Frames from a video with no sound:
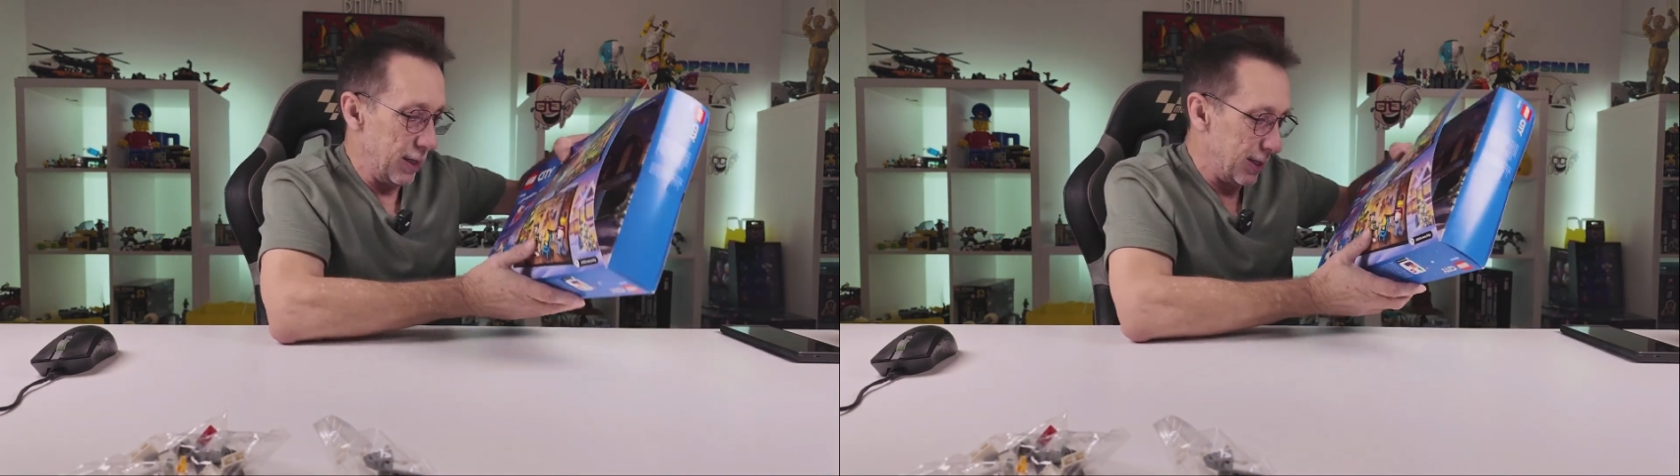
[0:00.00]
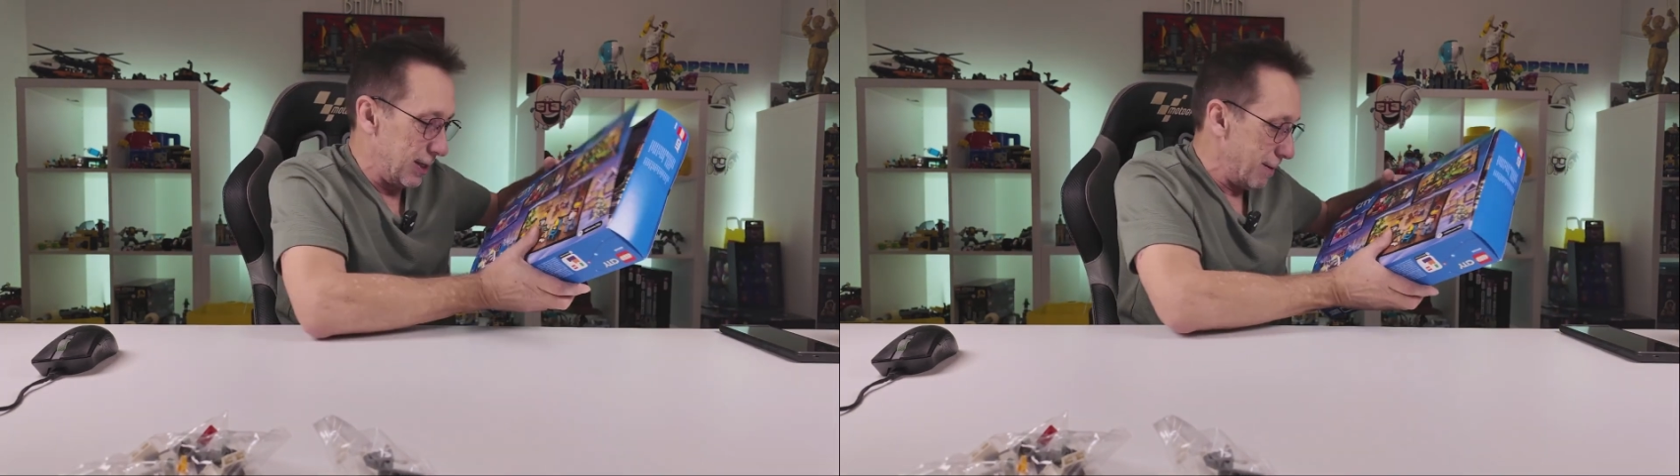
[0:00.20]

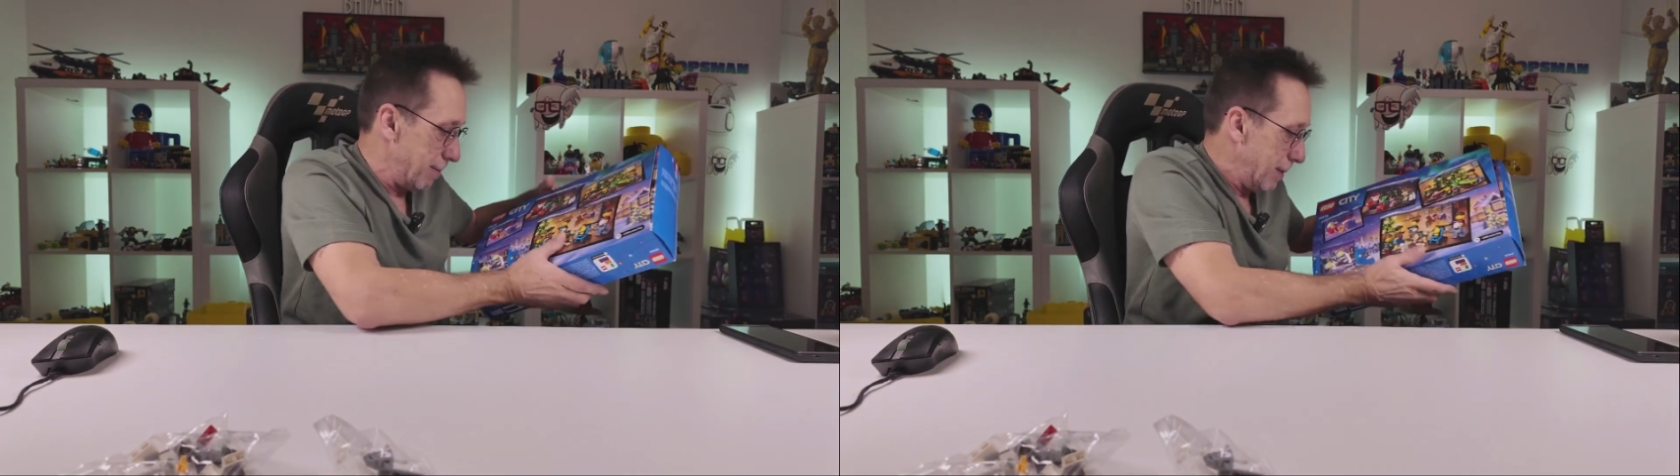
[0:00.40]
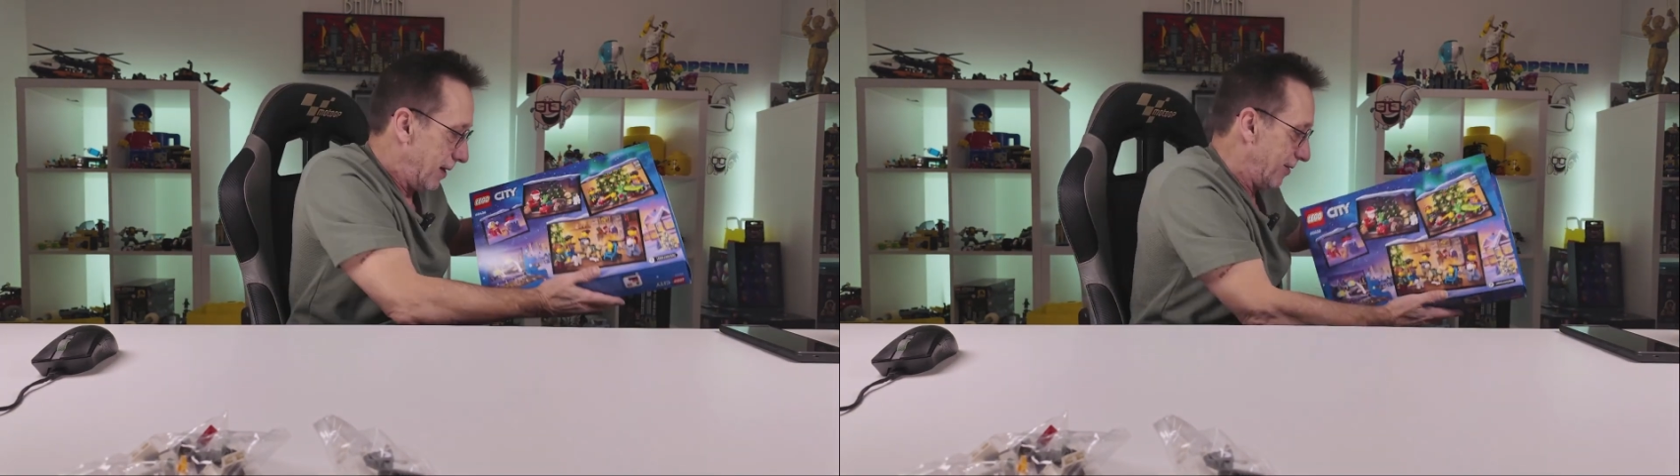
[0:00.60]
it's
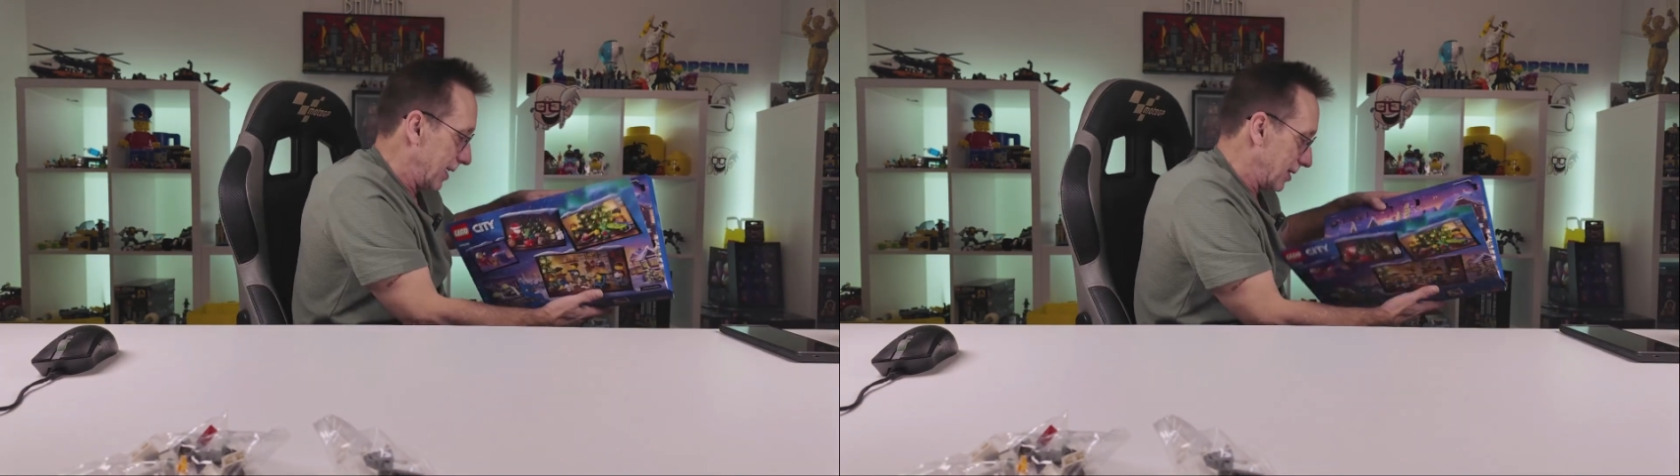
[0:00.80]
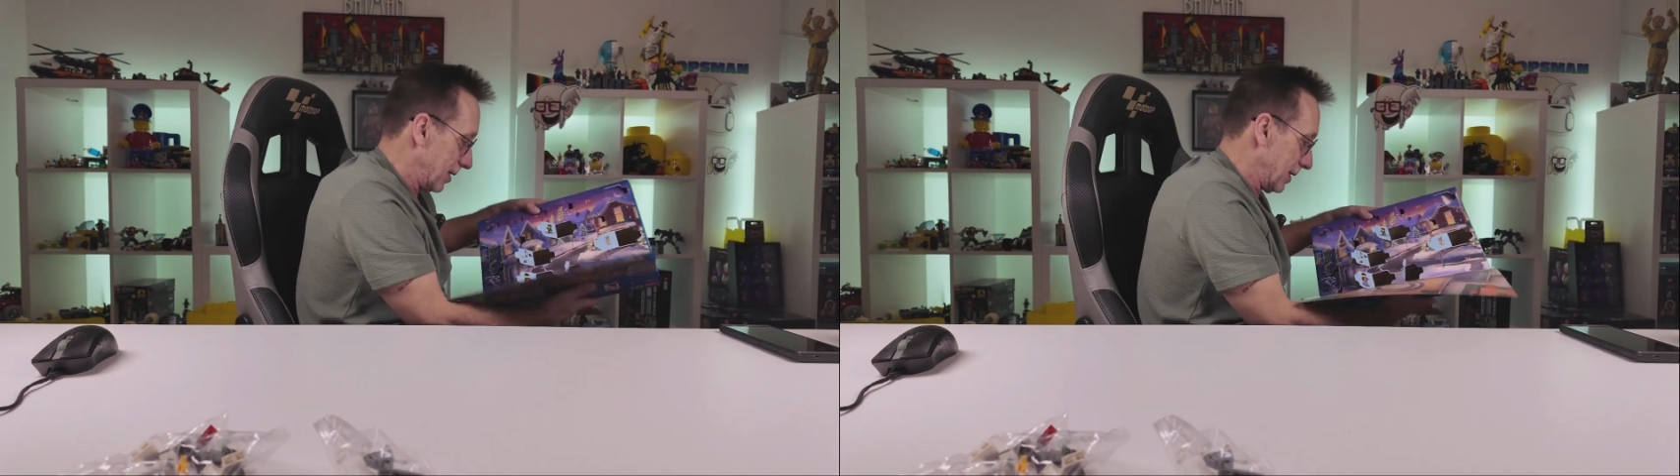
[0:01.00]

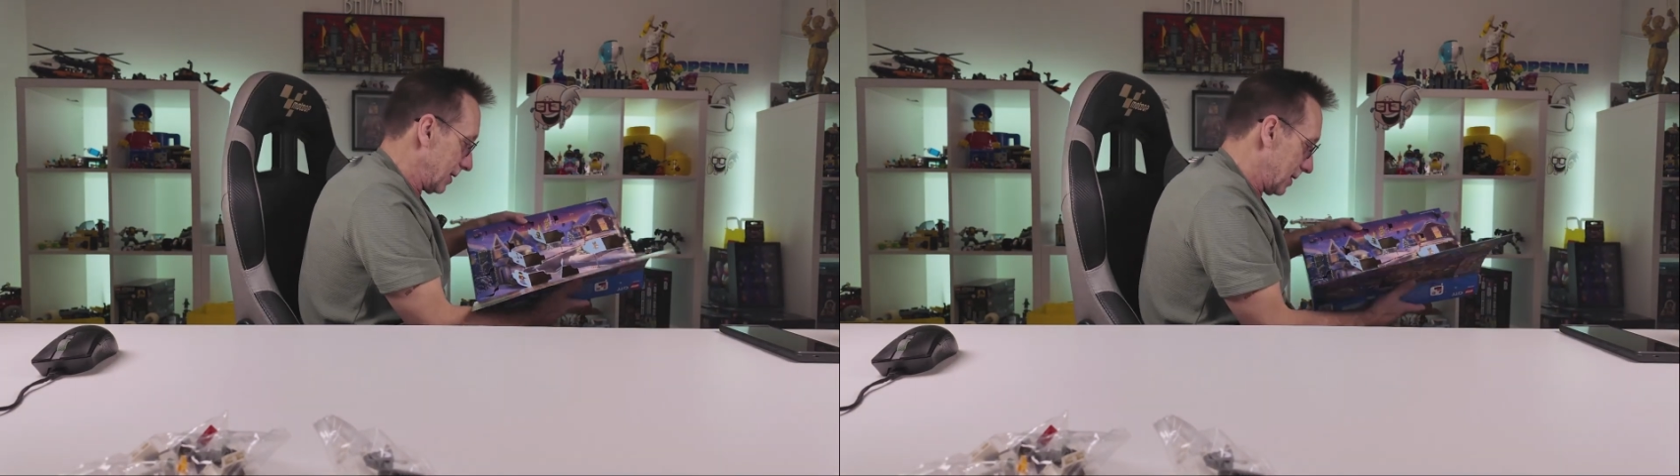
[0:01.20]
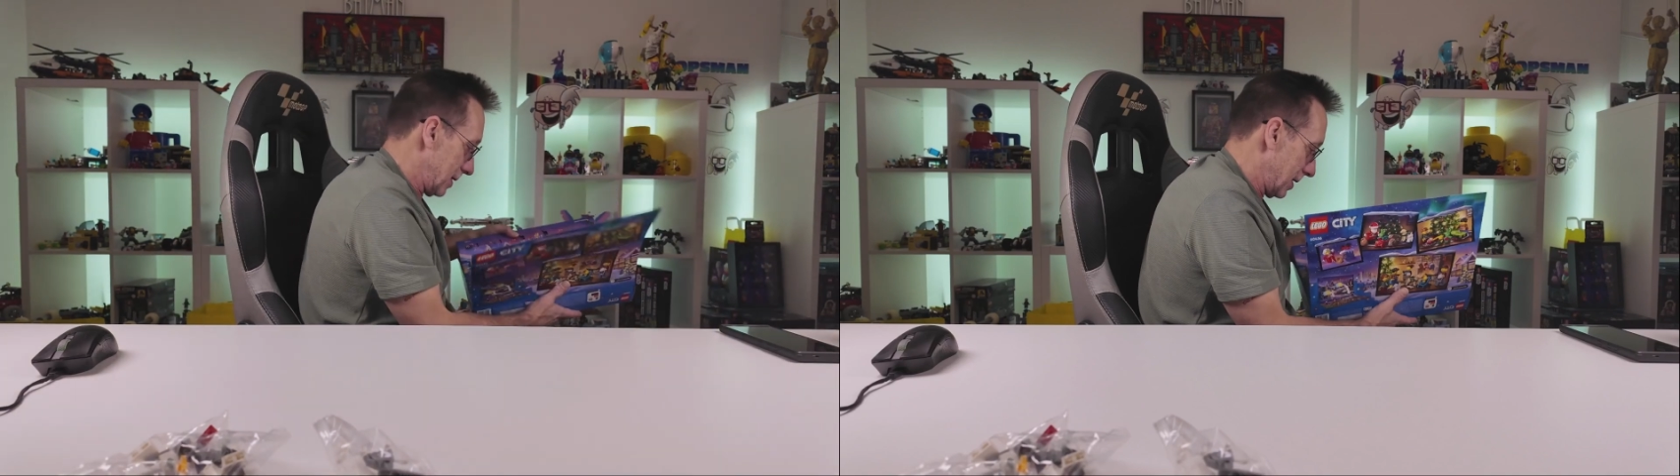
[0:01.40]
minifig
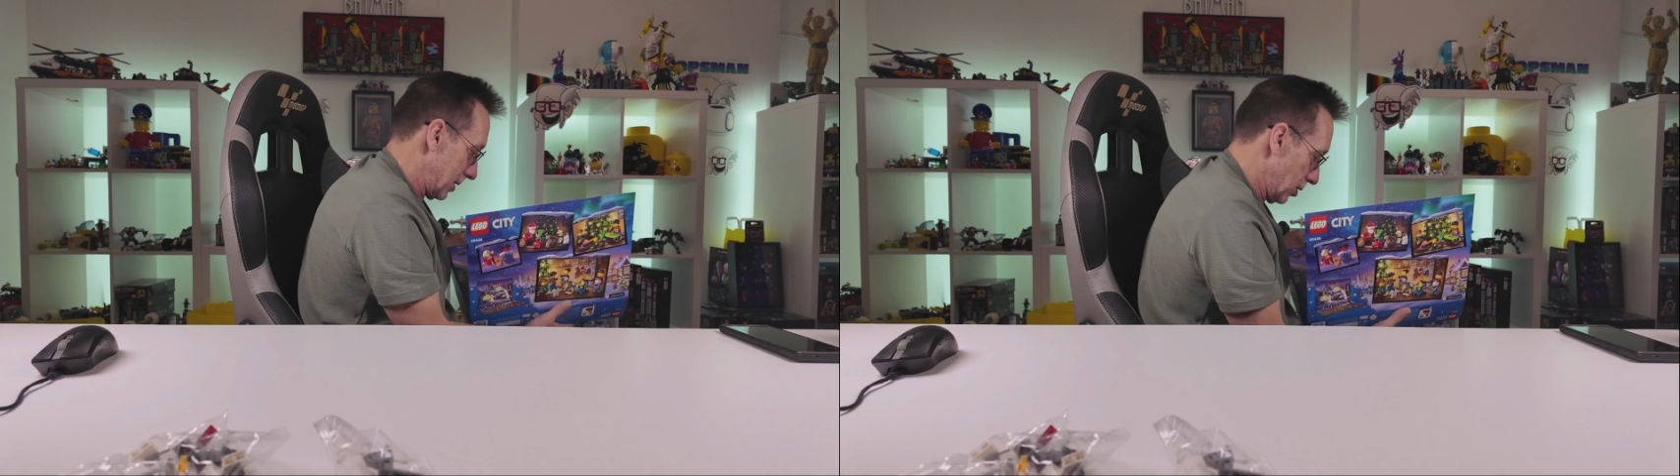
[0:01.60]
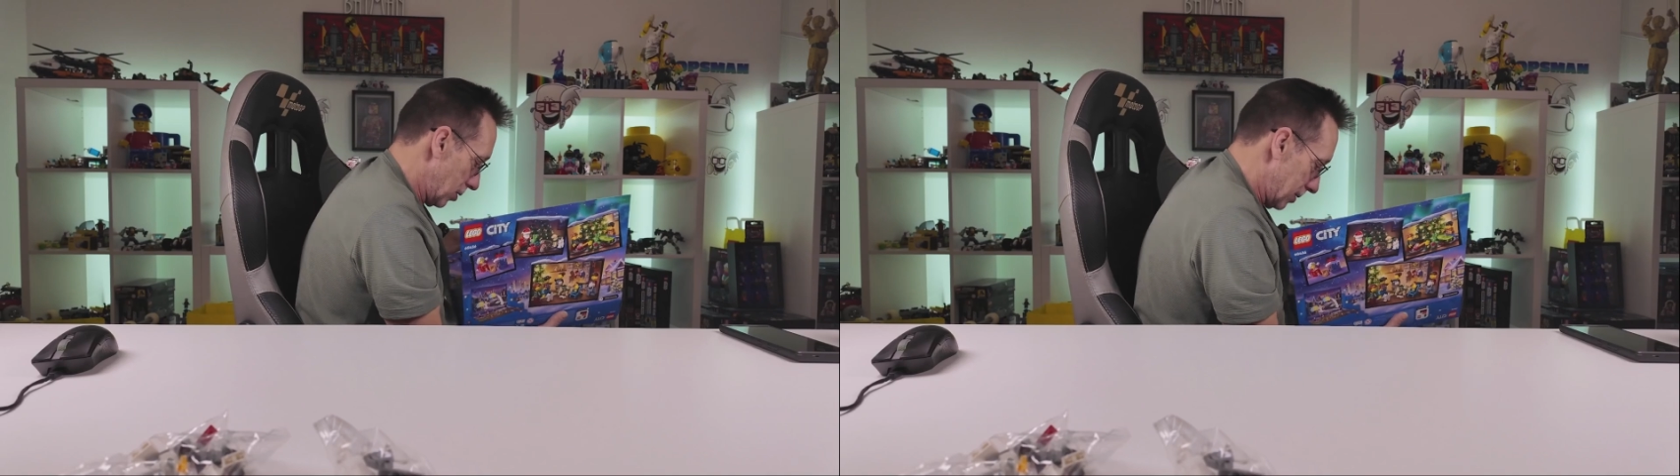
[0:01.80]
size
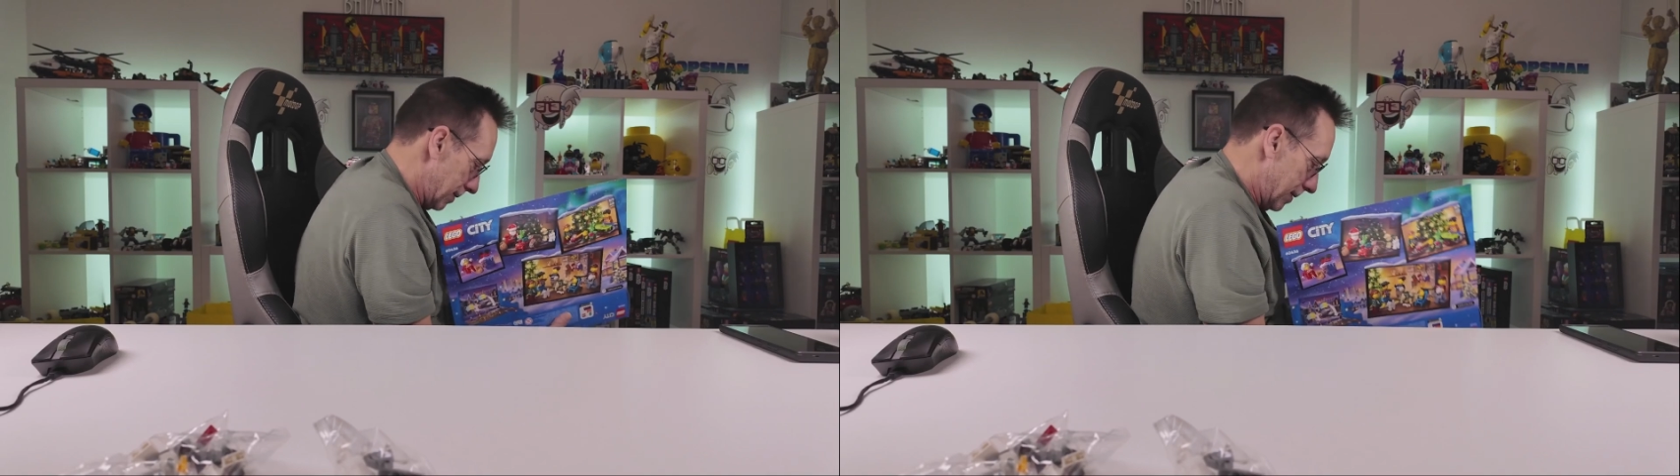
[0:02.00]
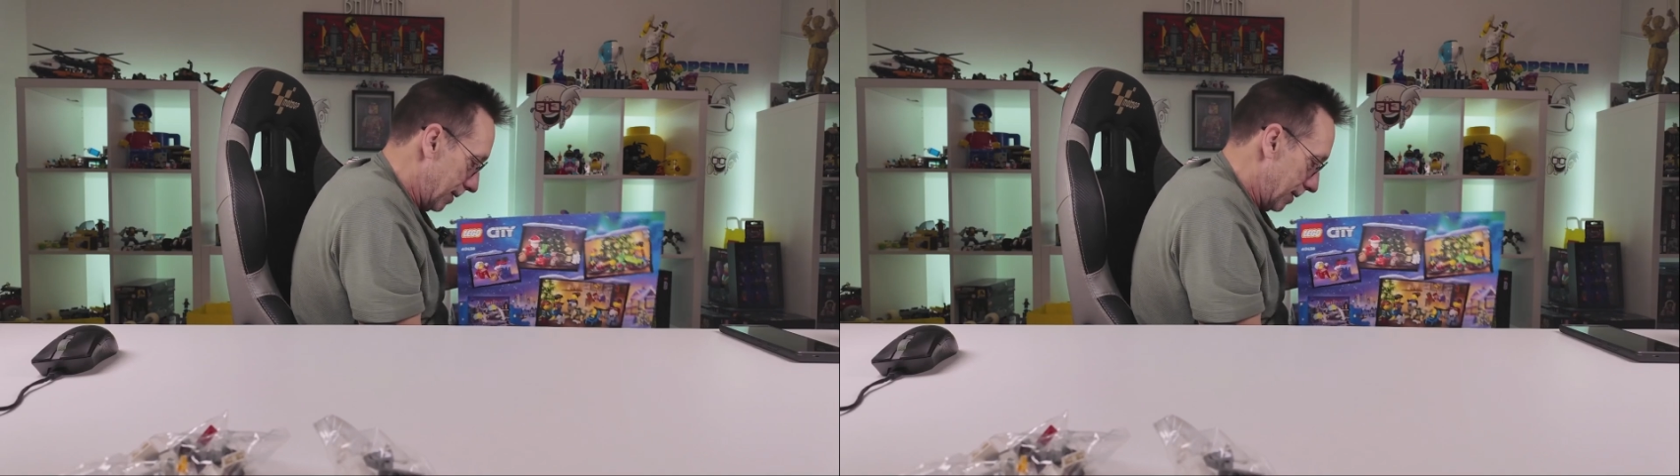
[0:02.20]
and not